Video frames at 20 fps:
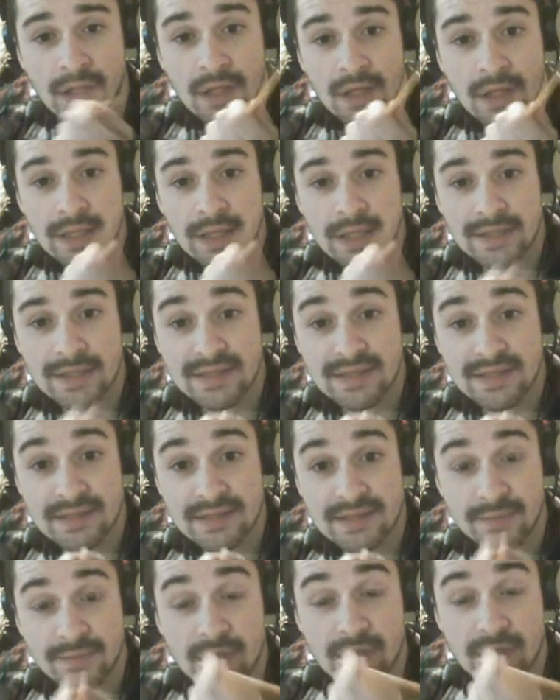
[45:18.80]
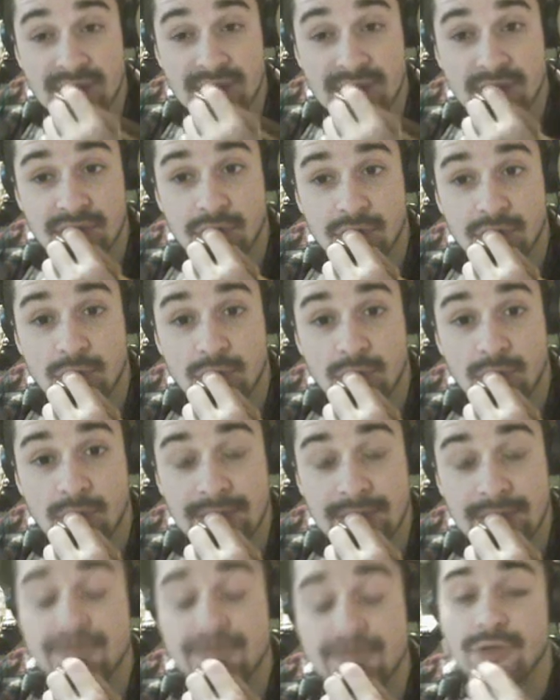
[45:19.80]
Spawns a creep
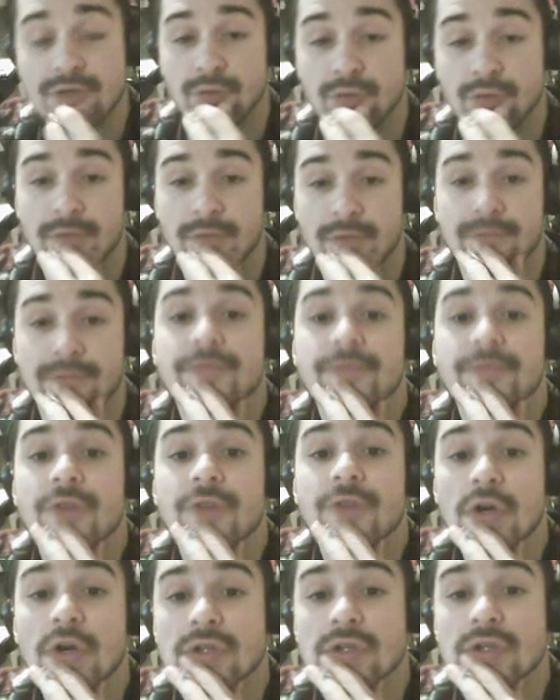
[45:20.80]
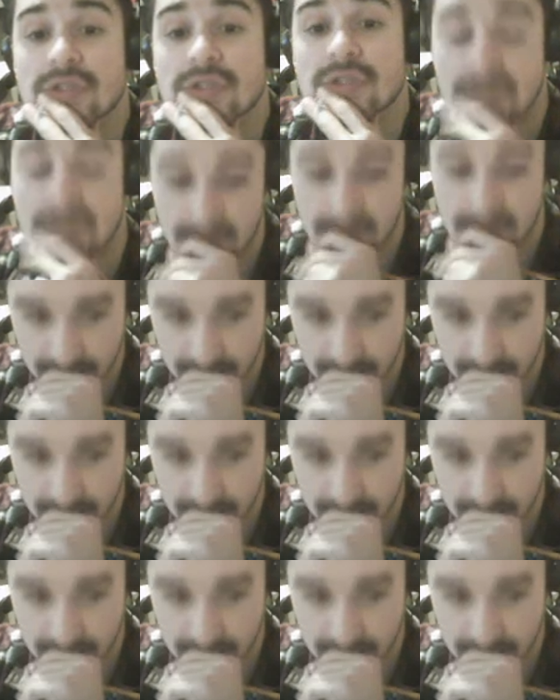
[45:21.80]
tumor first.